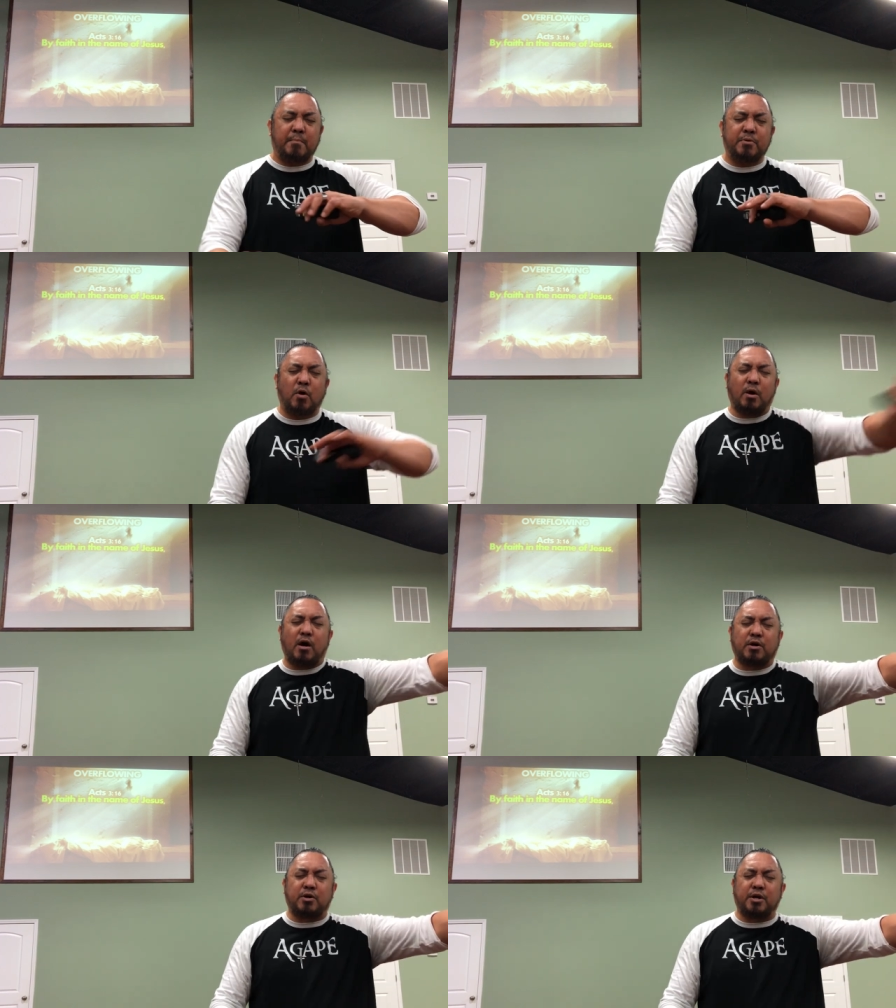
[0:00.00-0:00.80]
I'm no
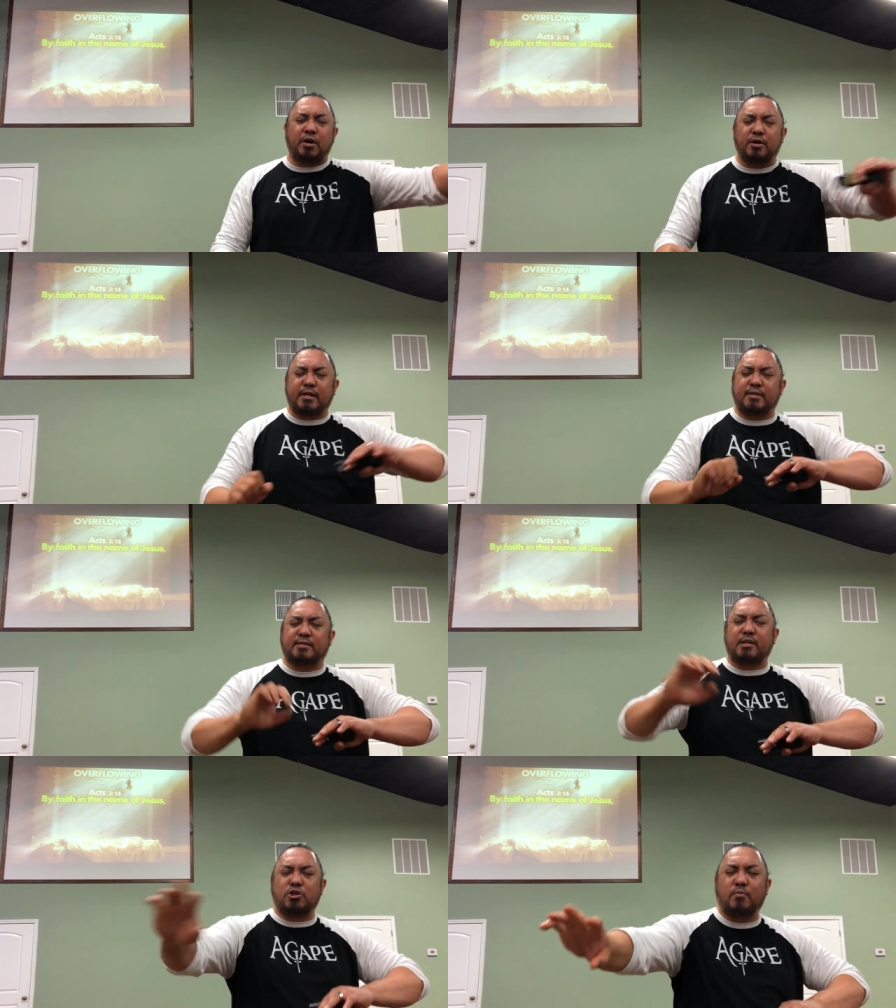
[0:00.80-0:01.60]
longer going to look at the
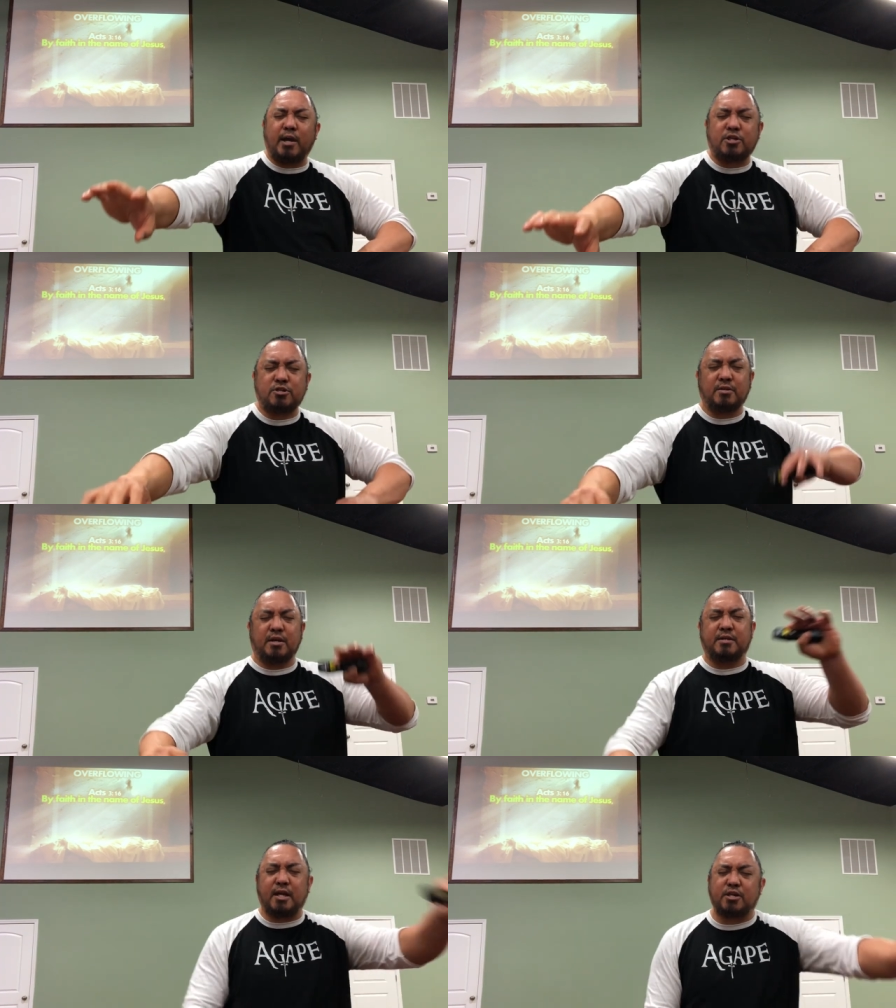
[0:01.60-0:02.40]
situation,
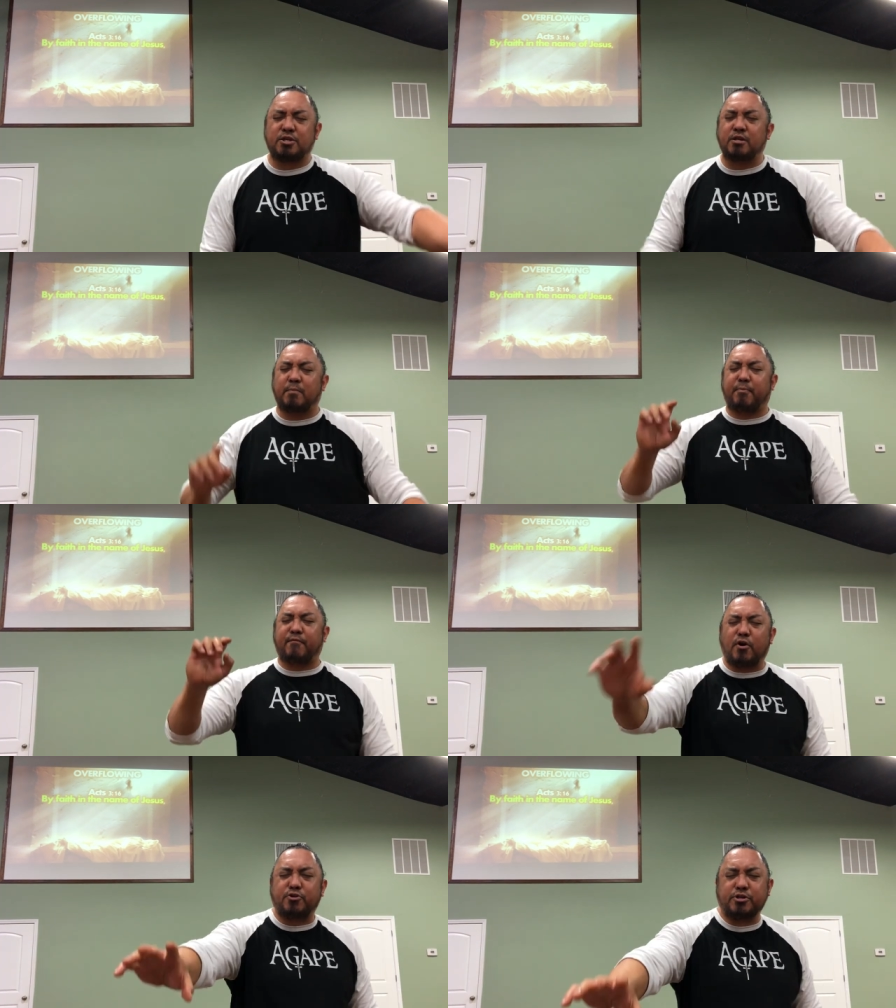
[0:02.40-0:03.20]
the addiction, the
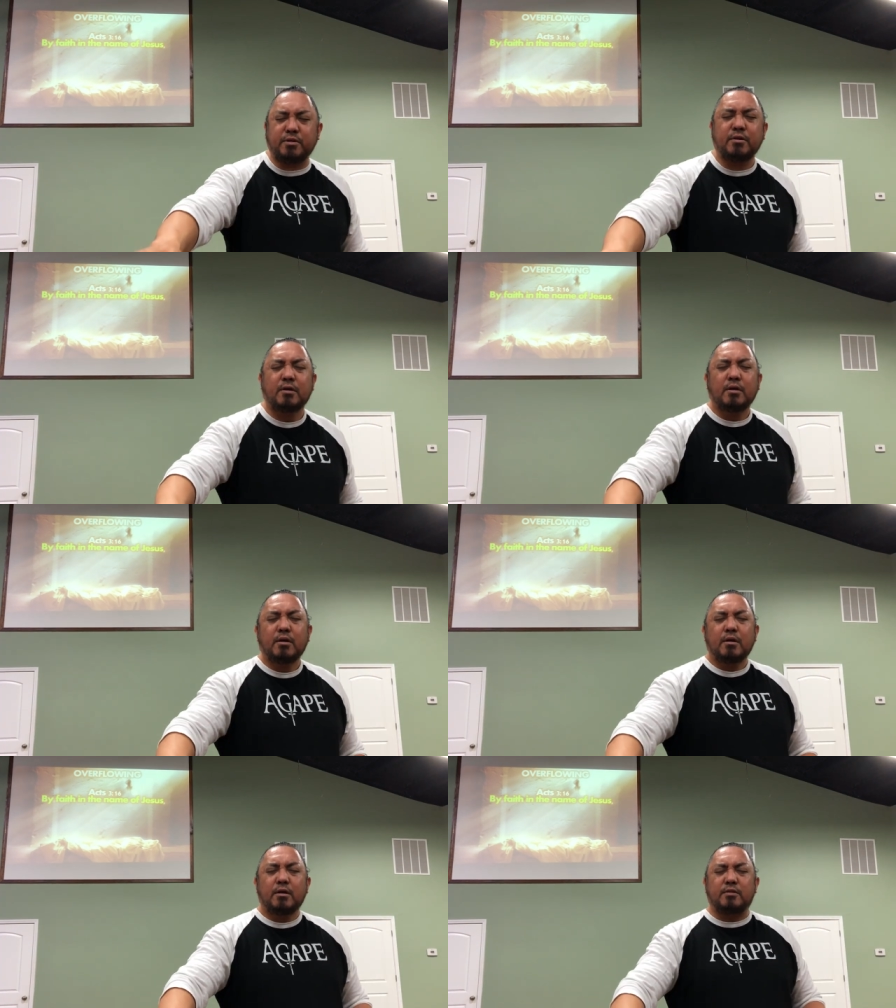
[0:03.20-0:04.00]
perversion,
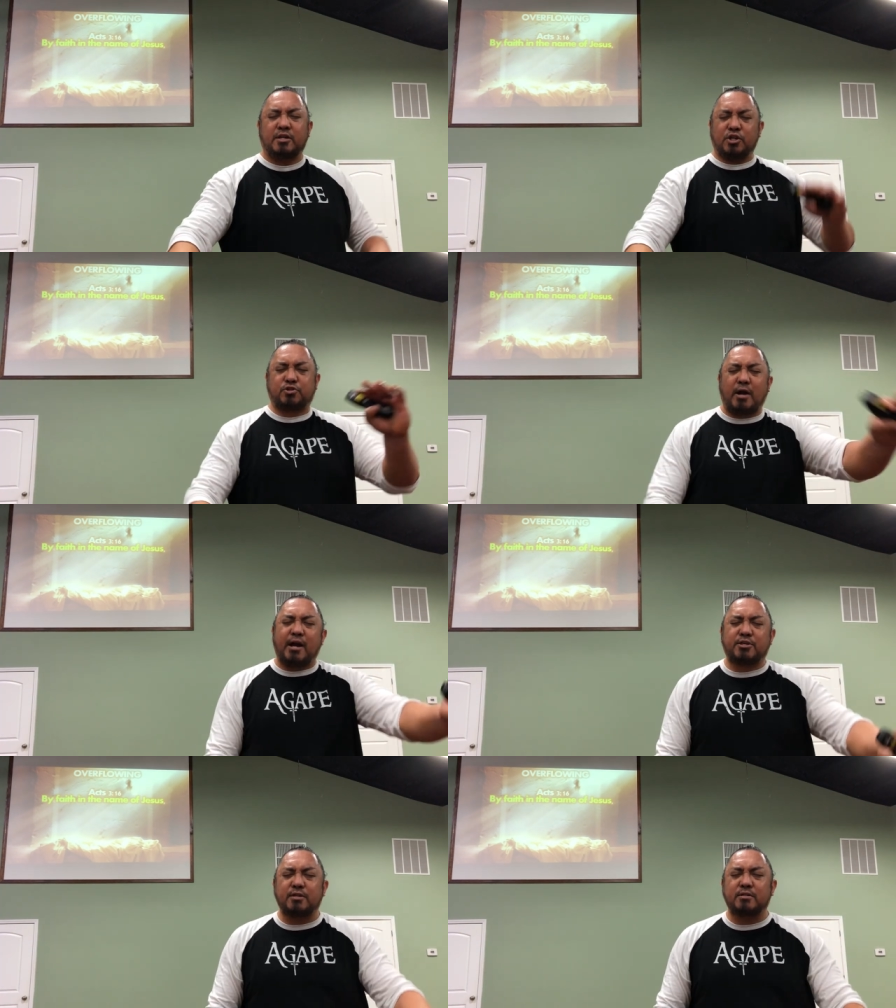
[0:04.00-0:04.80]
the
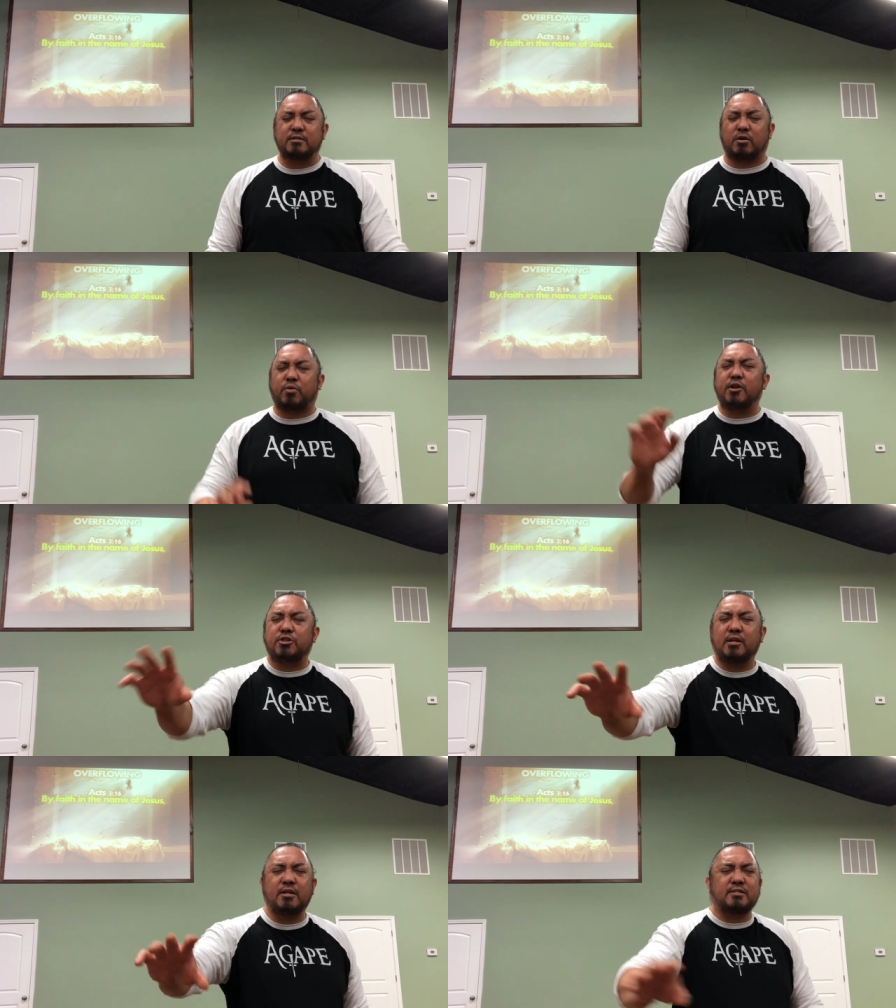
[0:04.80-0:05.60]
distractions, the
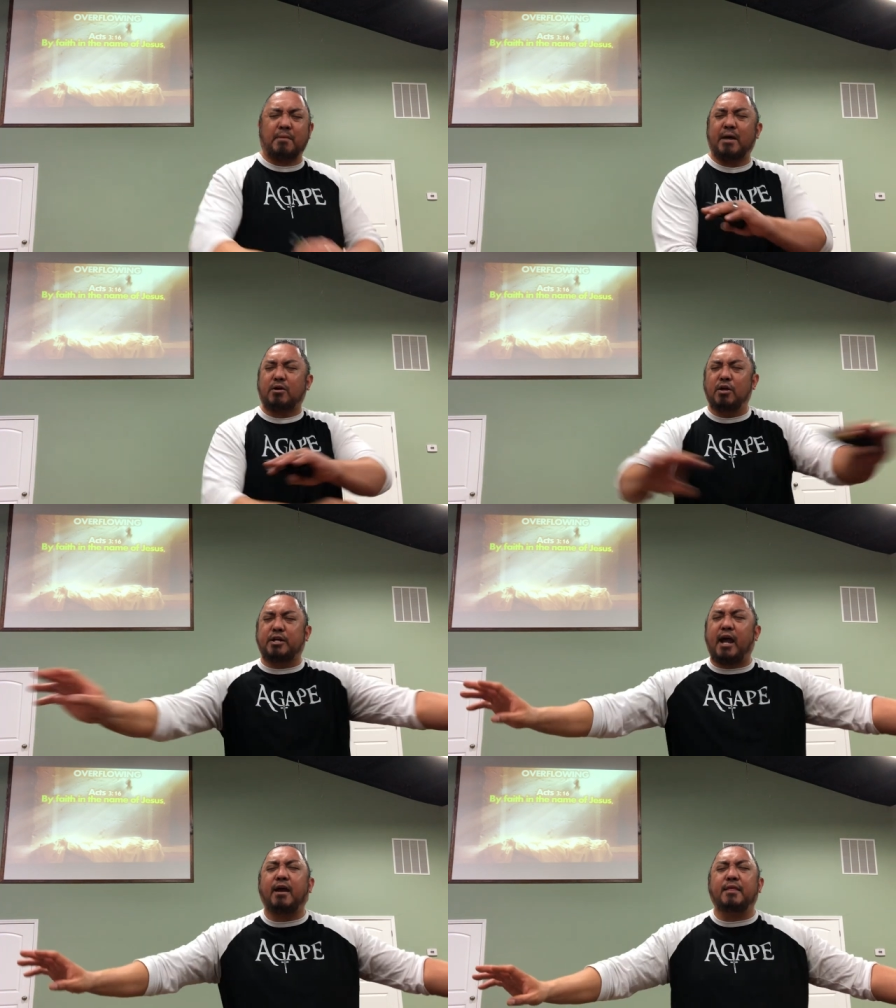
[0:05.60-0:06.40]
crunchiness. I'm not going to
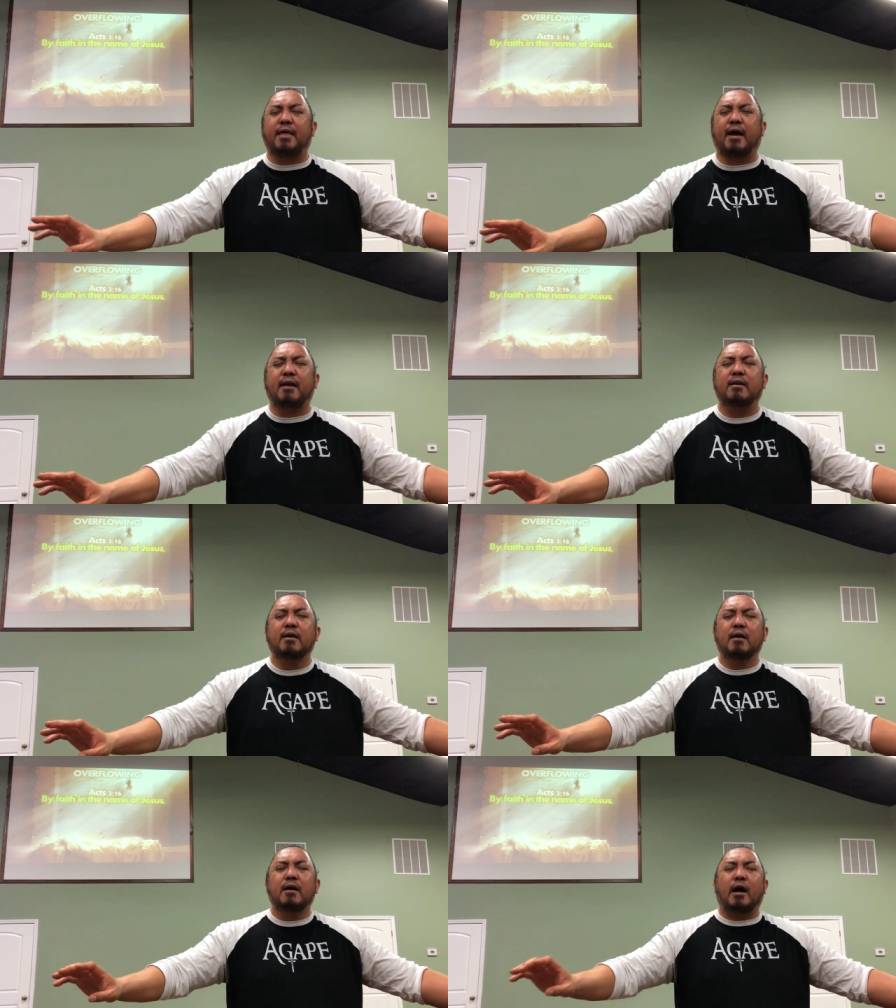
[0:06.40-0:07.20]
look at any of that.